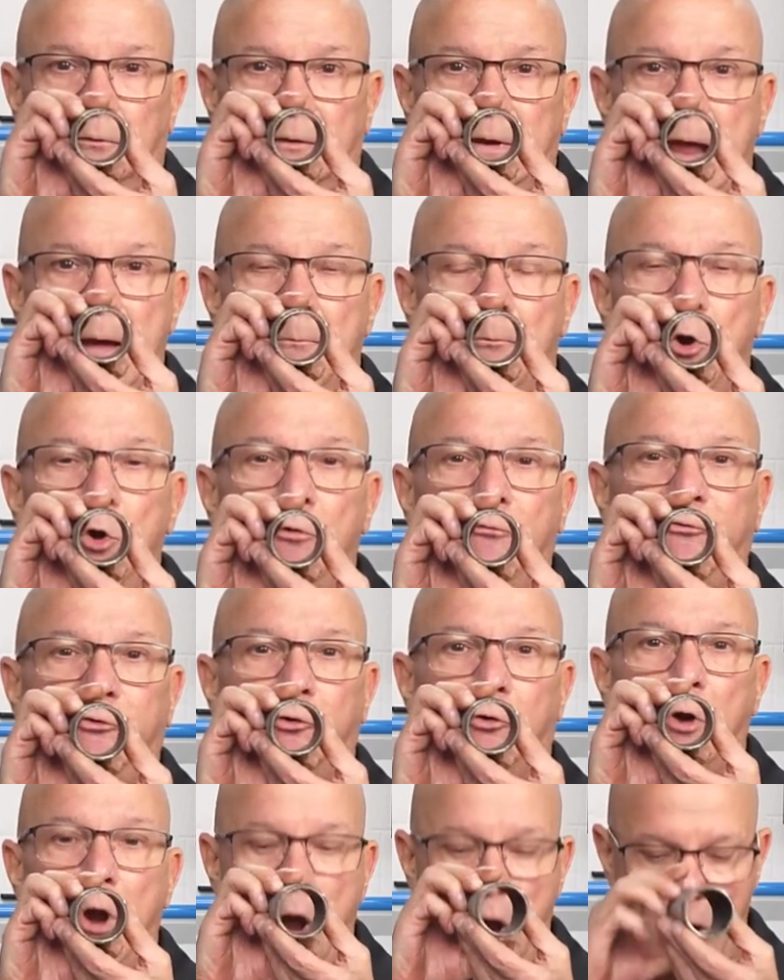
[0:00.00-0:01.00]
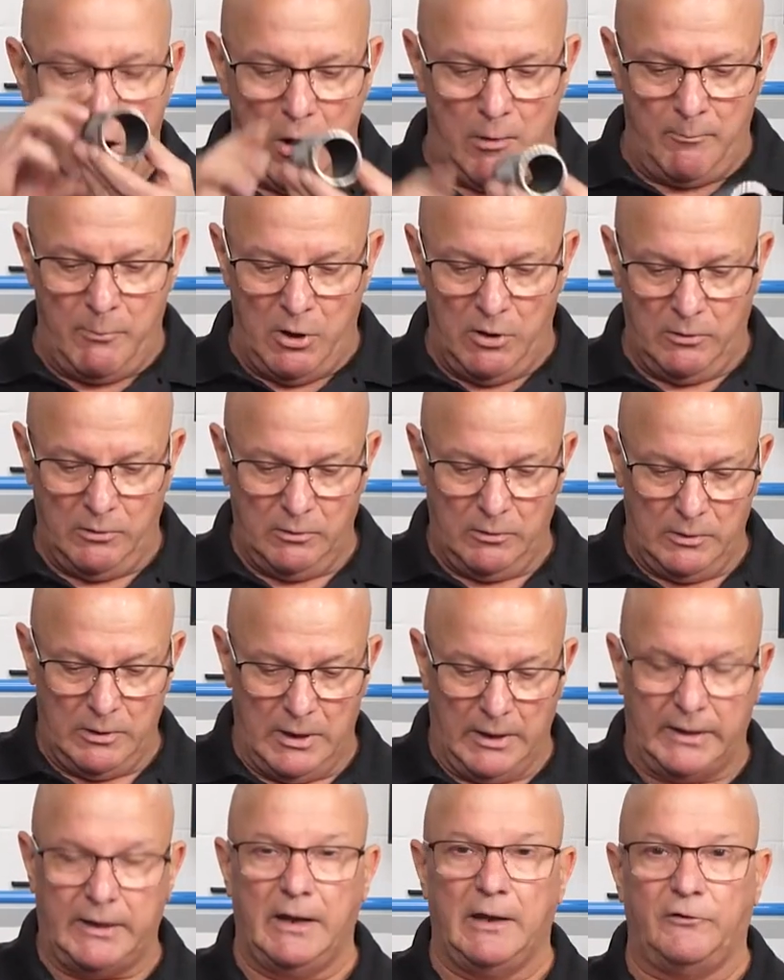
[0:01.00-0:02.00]
That moves your hub
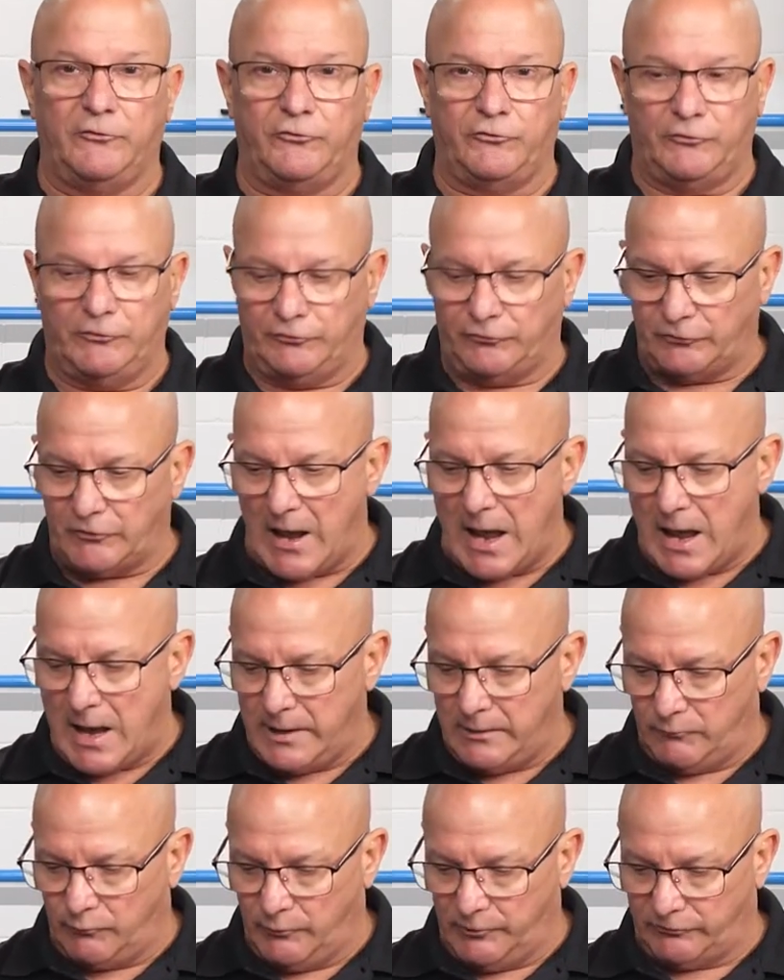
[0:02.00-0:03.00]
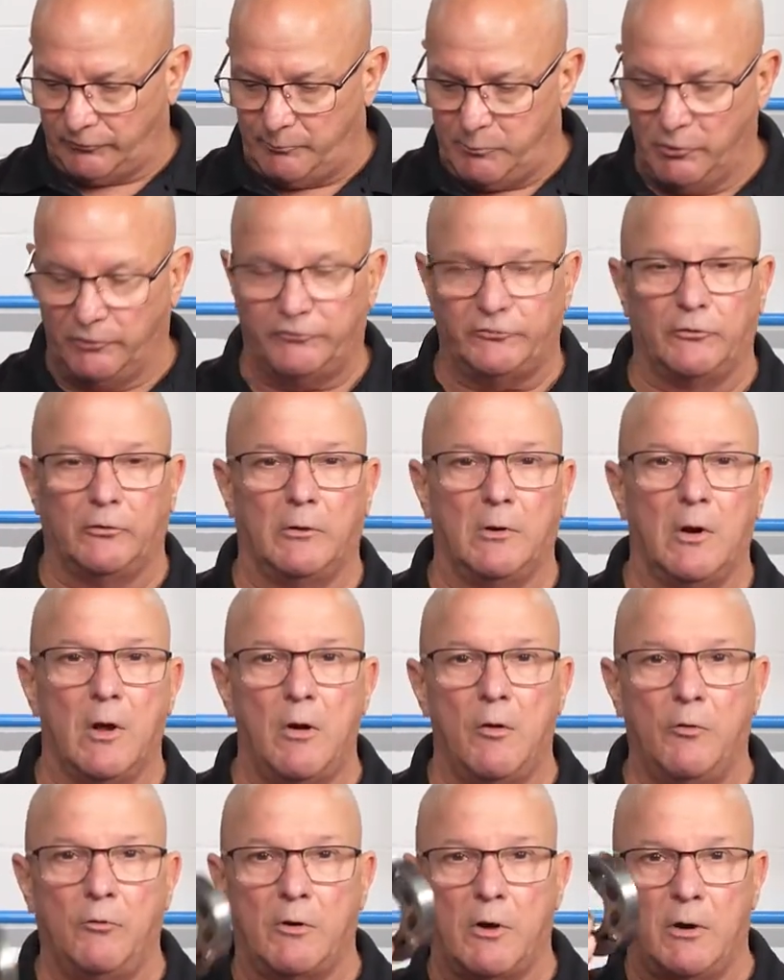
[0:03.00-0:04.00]
against the side, which puts a
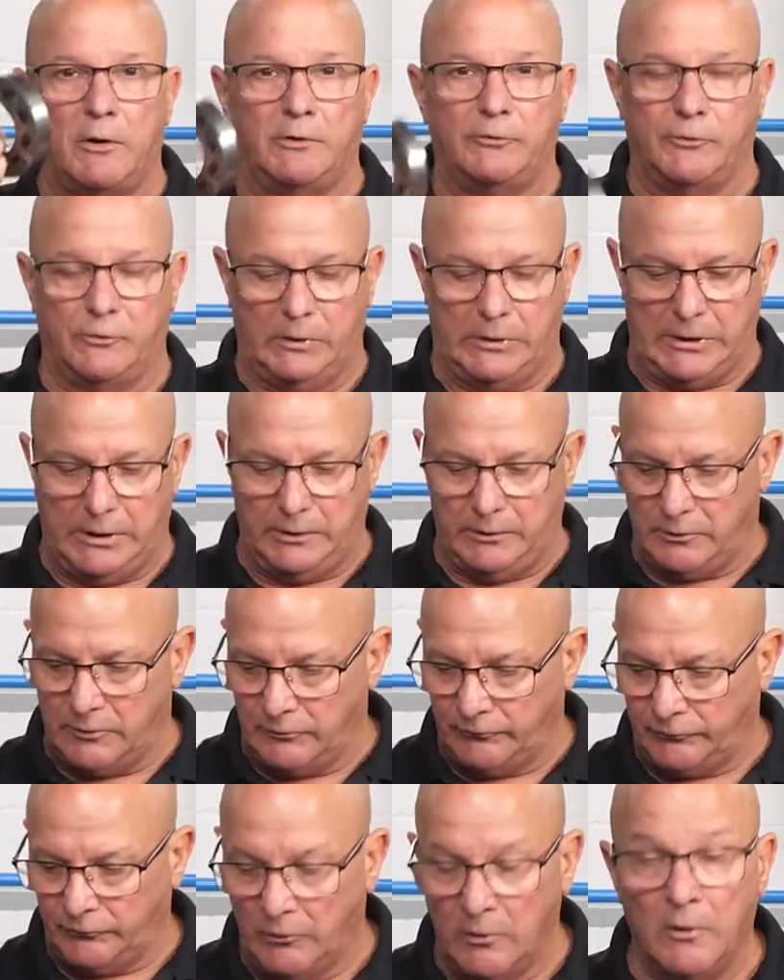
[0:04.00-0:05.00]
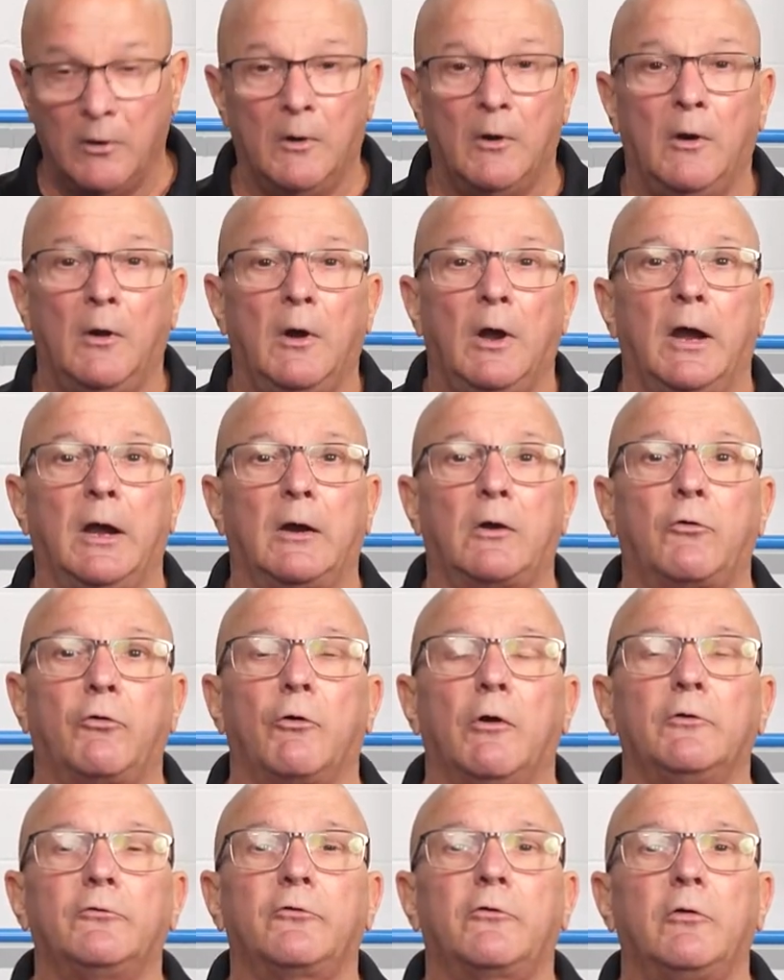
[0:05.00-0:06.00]
load on your gears, and
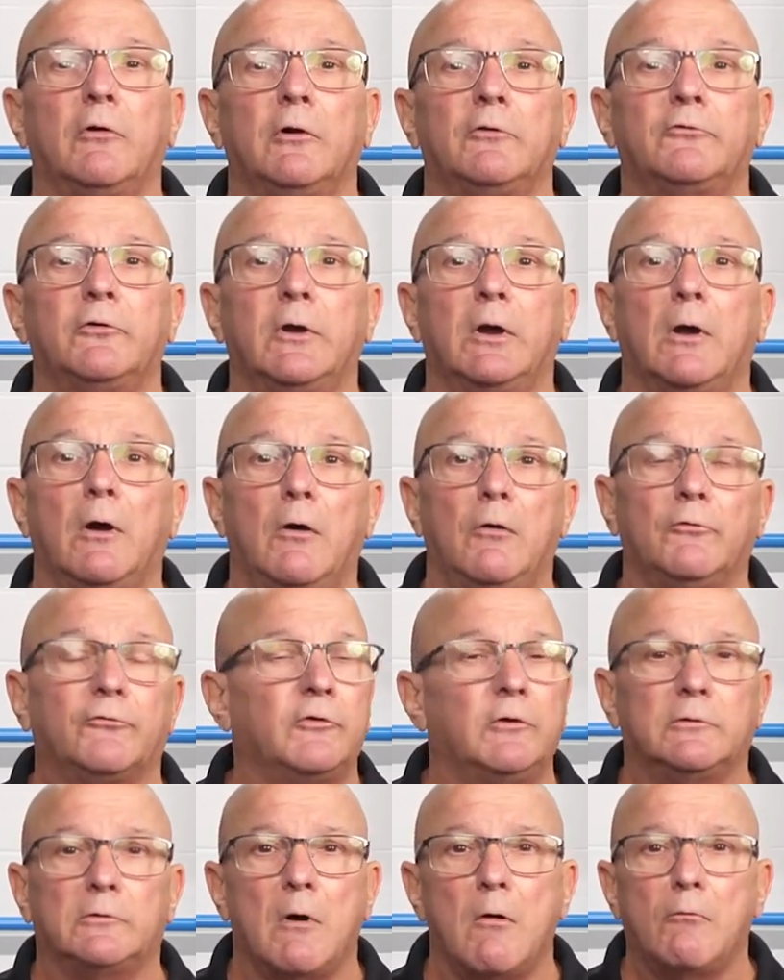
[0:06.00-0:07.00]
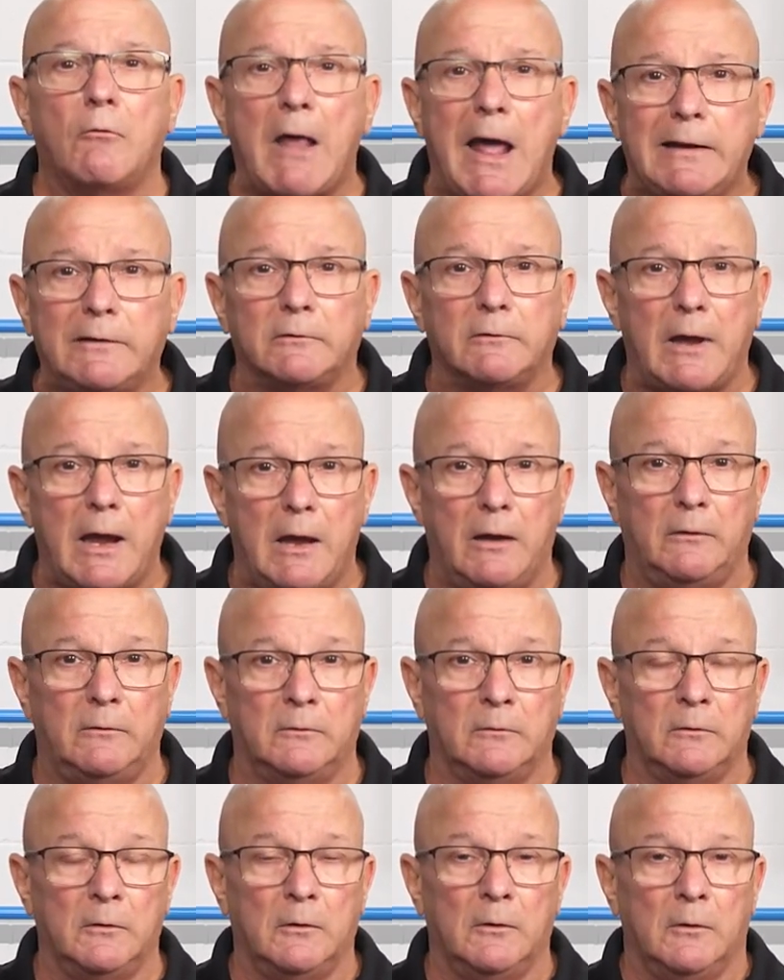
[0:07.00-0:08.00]
crunch, crunch it goes. It don't like
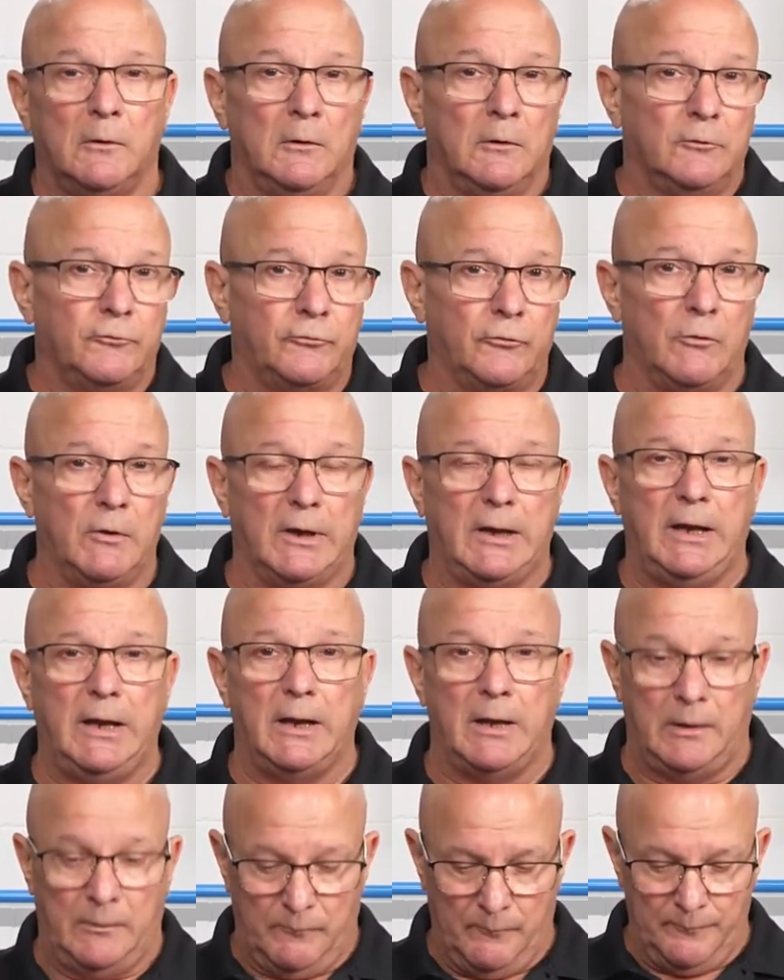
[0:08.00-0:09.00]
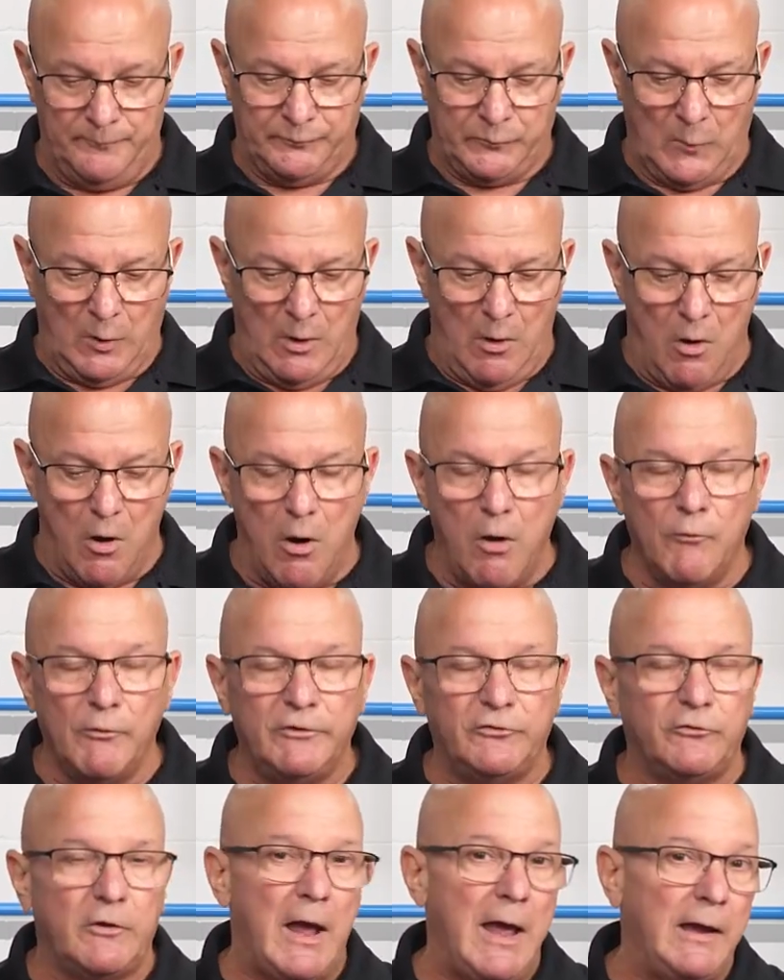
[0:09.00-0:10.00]
that. So again,
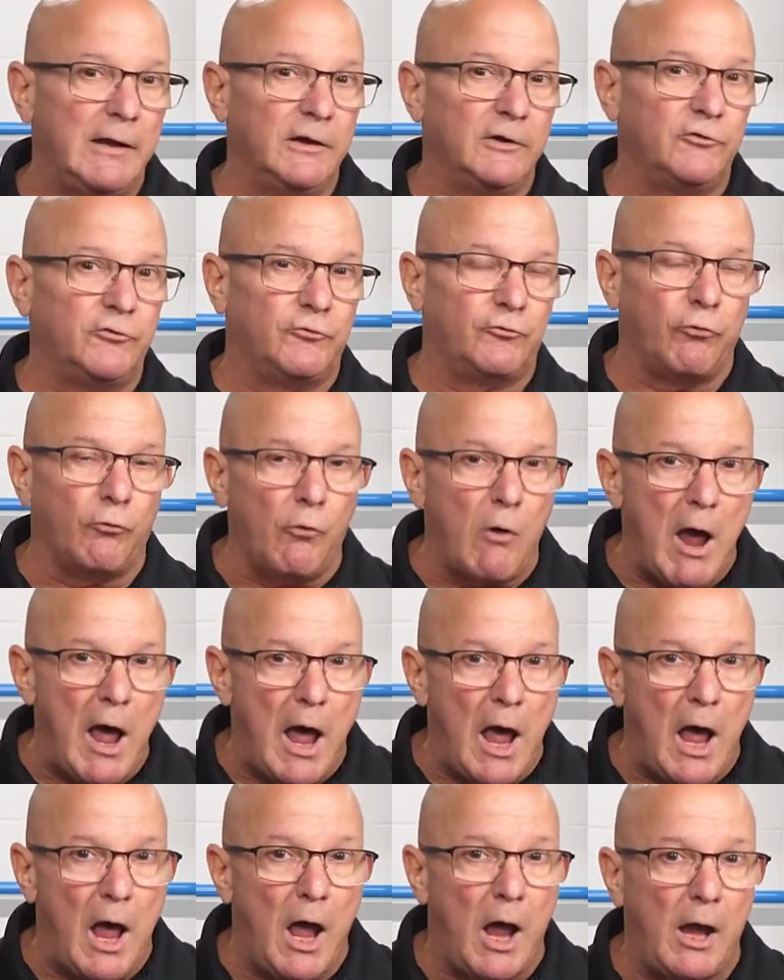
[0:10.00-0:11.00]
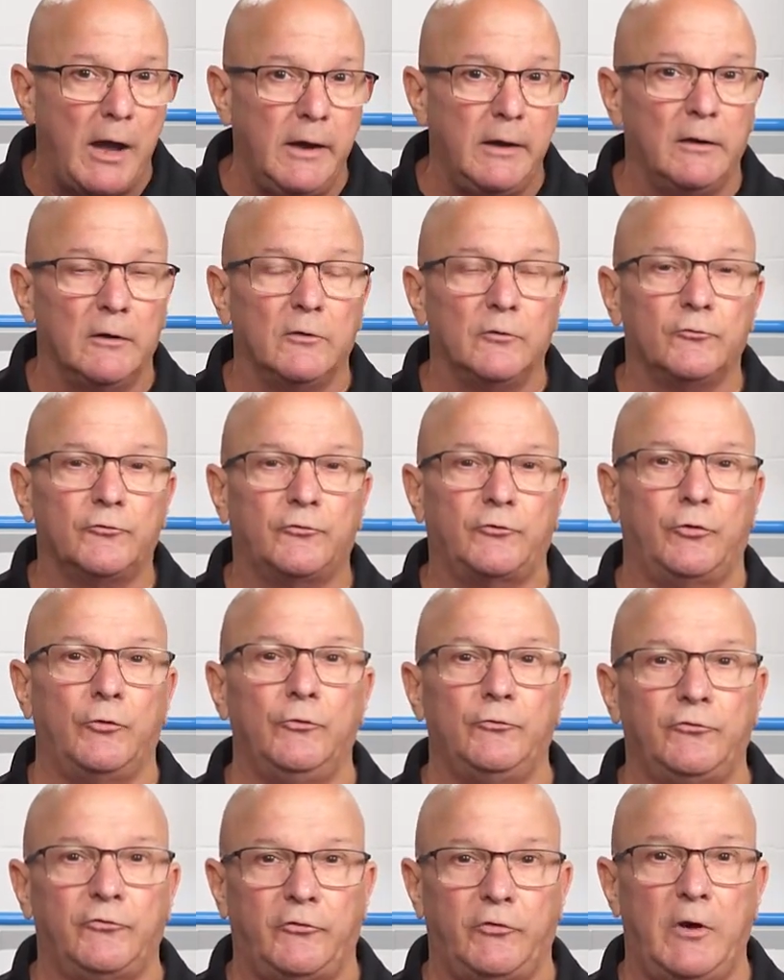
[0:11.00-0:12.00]
always kind of try
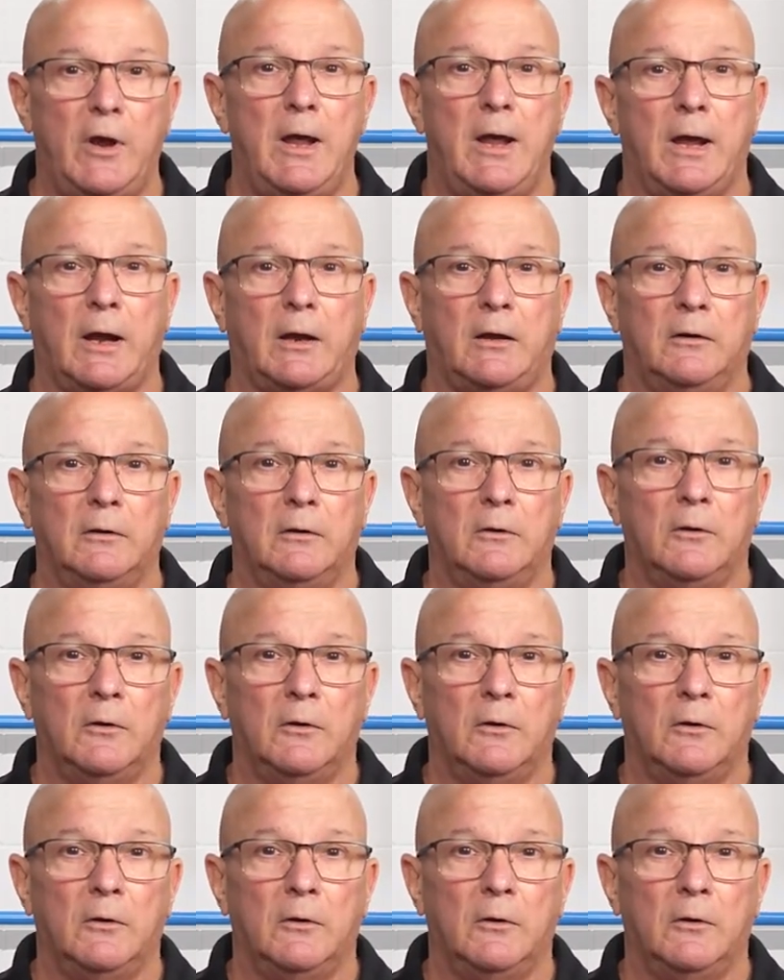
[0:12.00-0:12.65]
to check